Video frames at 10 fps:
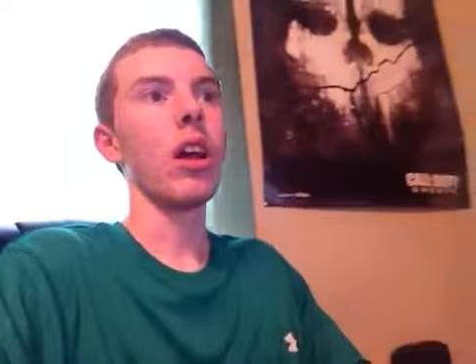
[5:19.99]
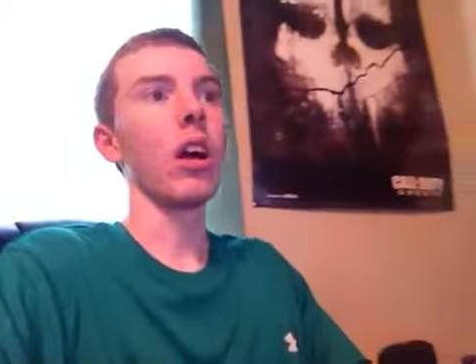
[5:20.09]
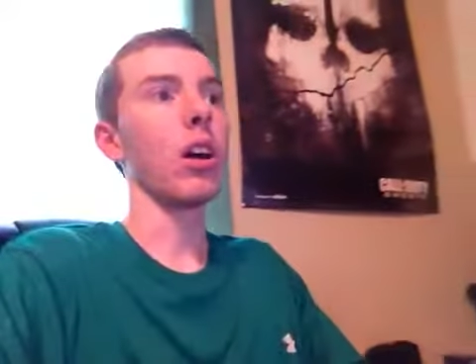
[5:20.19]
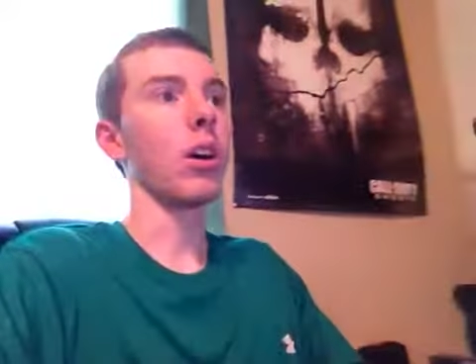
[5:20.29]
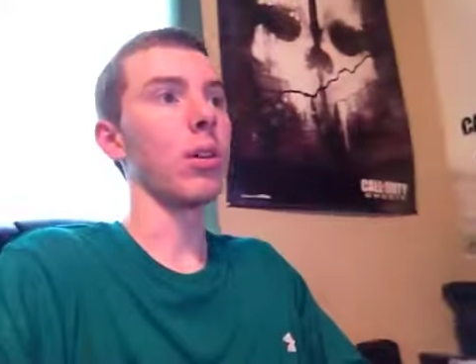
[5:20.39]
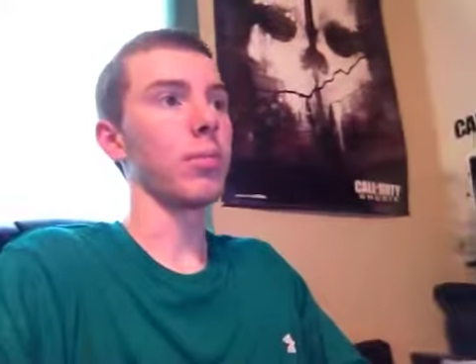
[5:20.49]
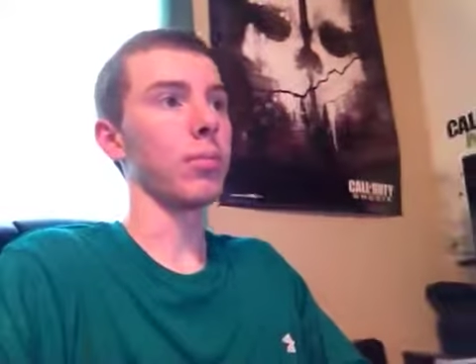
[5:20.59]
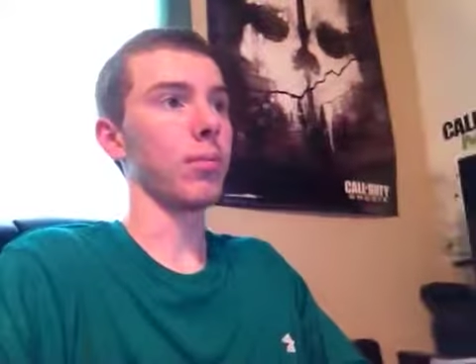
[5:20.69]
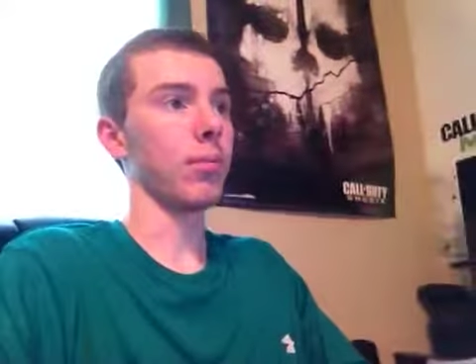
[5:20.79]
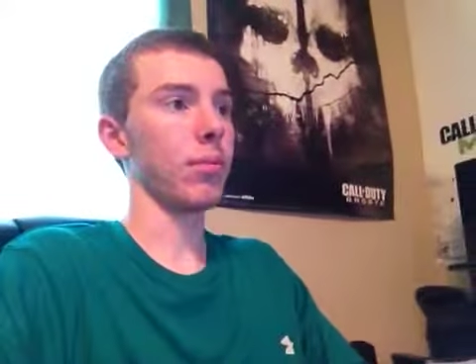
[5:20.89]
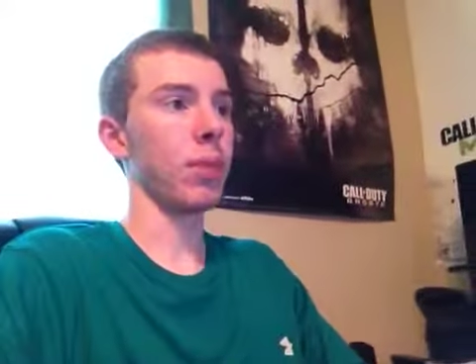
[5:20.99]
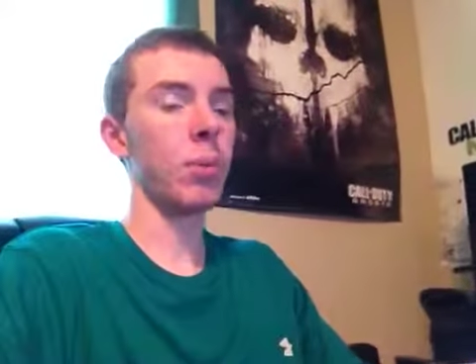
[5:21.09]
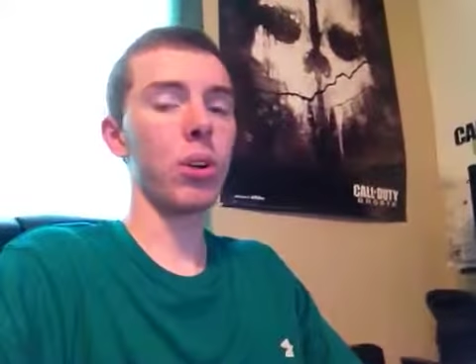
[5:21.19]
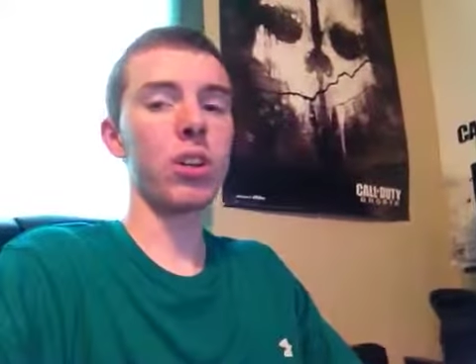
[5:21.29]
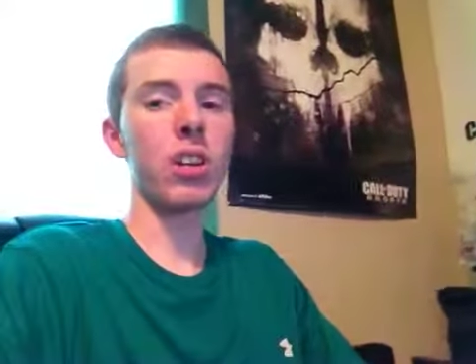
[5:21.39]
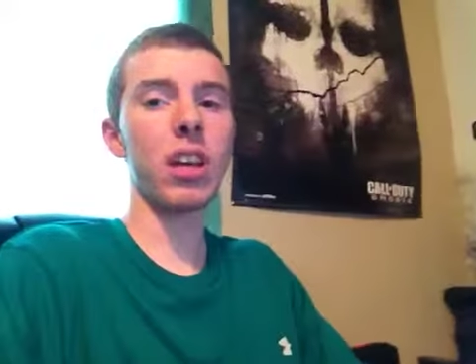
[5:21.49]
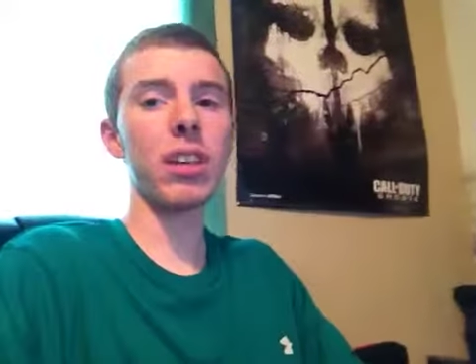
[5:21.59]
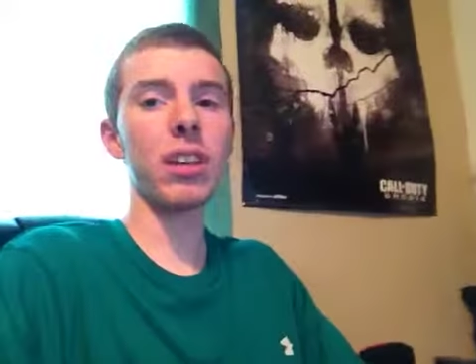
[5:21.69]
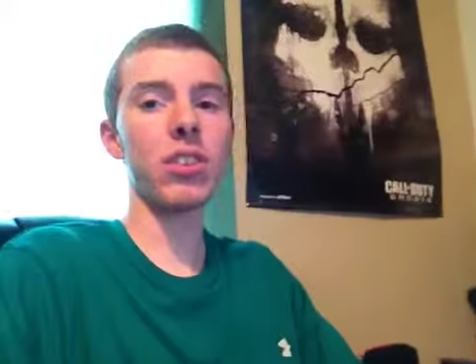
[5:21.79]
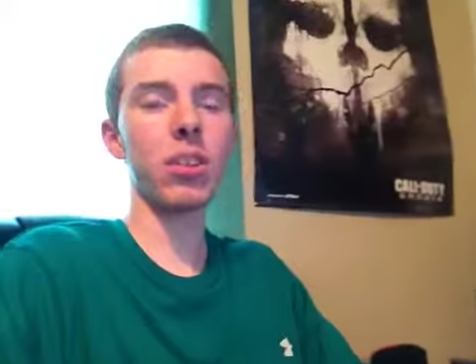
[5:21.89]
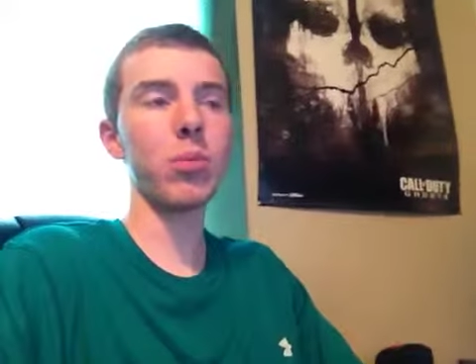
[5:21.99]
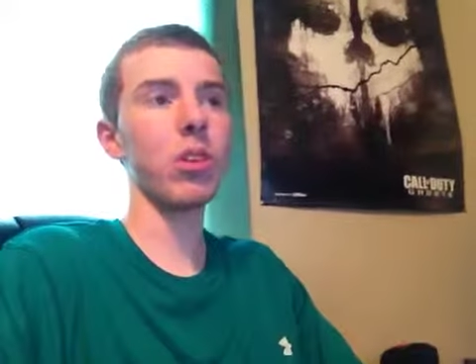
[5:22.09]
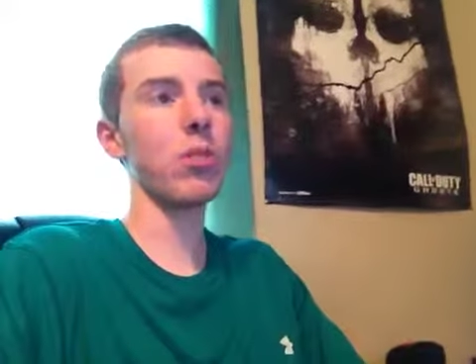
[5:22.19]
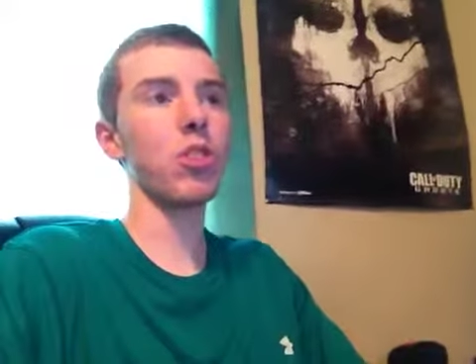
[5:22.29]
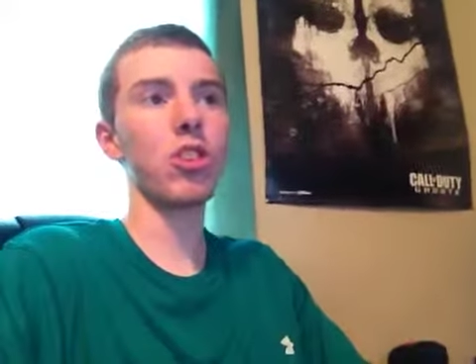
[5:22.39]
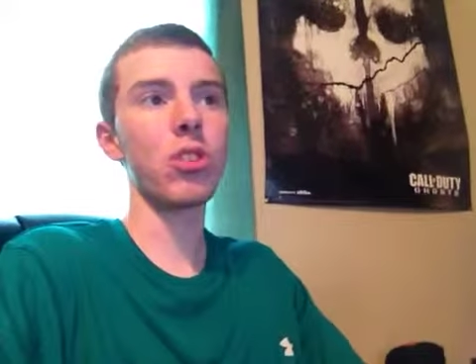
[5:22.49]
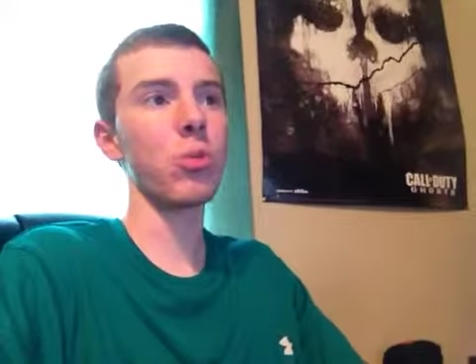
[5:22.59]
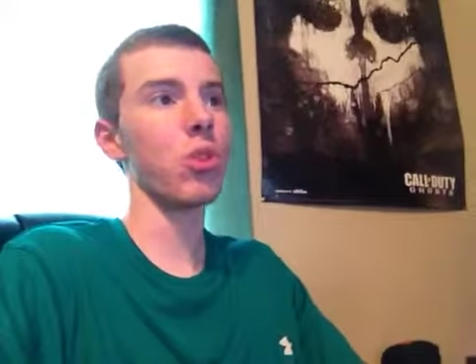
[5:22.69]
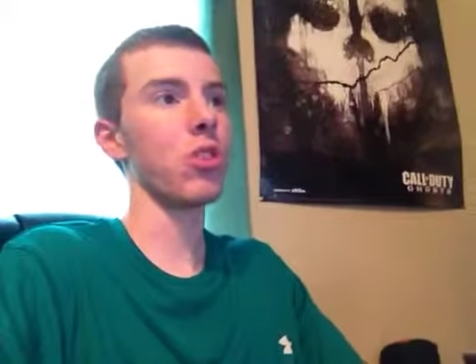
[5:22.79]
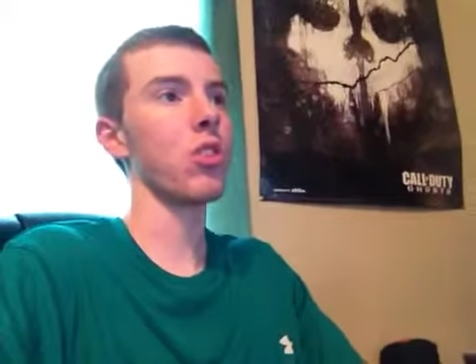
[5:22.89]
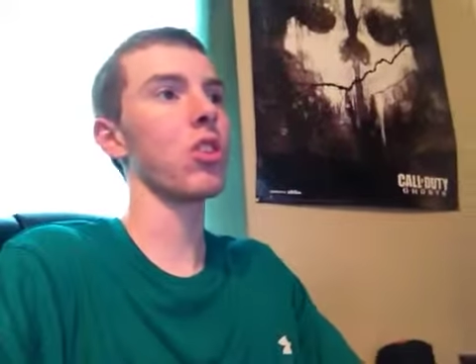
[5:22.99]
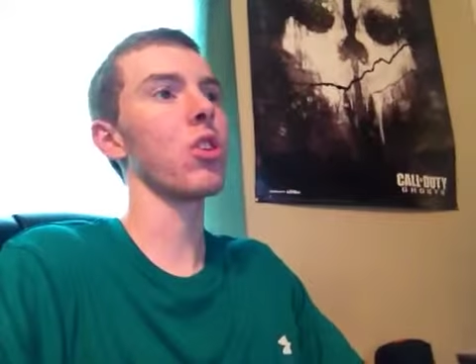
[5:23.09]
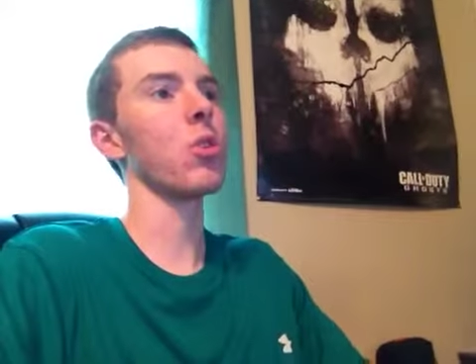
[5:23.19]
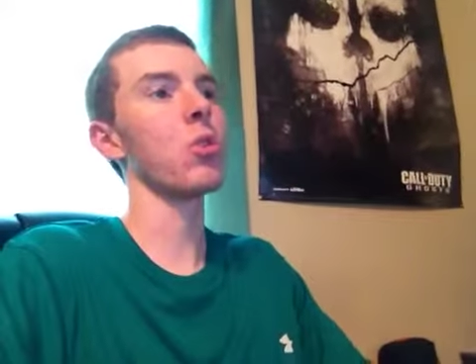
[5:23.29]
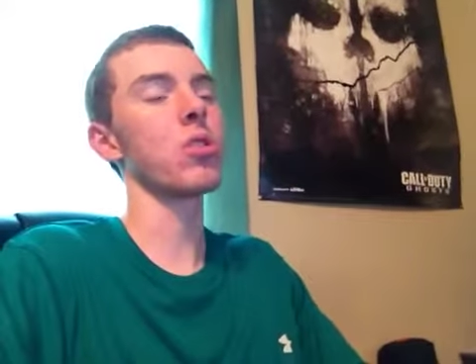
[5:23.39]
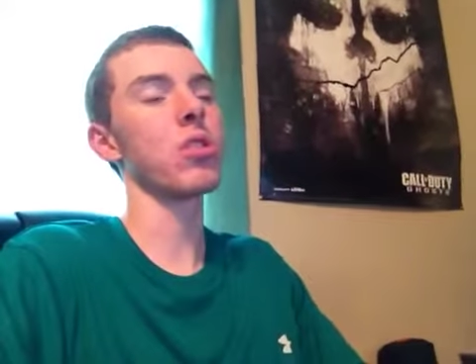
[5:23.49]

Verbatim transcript: Um, people are saying that it's going to be just as worse as Ghost,